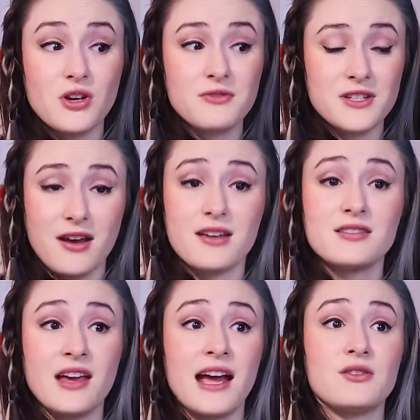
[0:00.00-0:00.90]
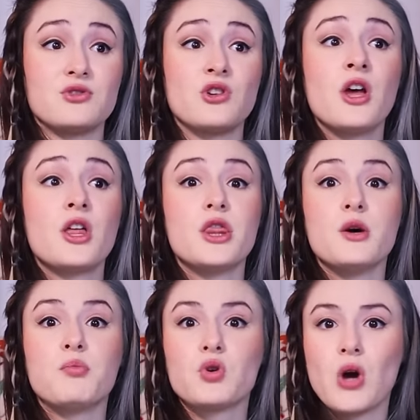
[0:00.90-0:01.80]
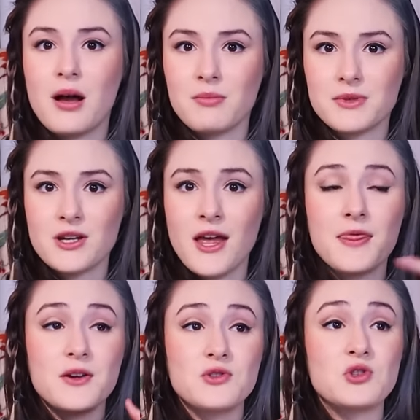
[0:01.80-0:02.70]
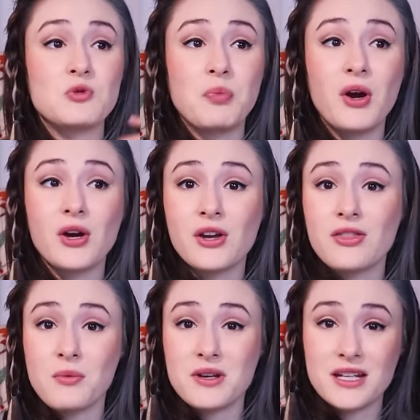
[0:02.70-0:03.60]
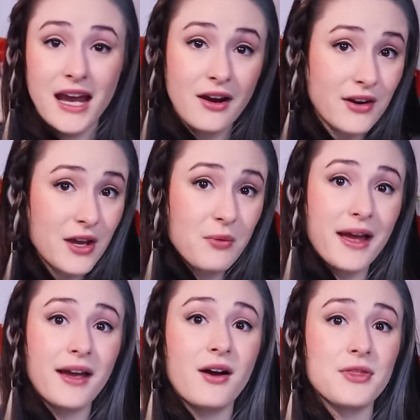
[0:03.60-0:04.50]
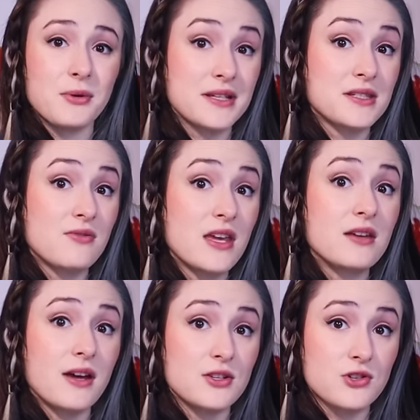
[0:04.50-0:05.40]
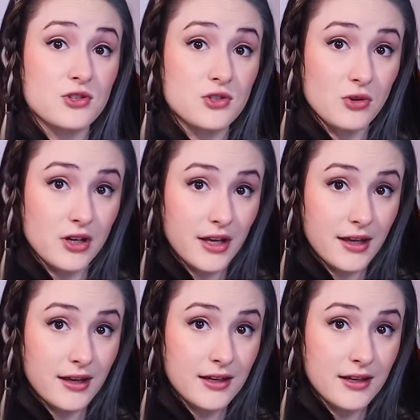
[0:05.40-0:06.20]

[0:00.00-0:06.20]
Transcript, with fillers: of science as the prompt, the spark that would carry away on the rest of the adventure story.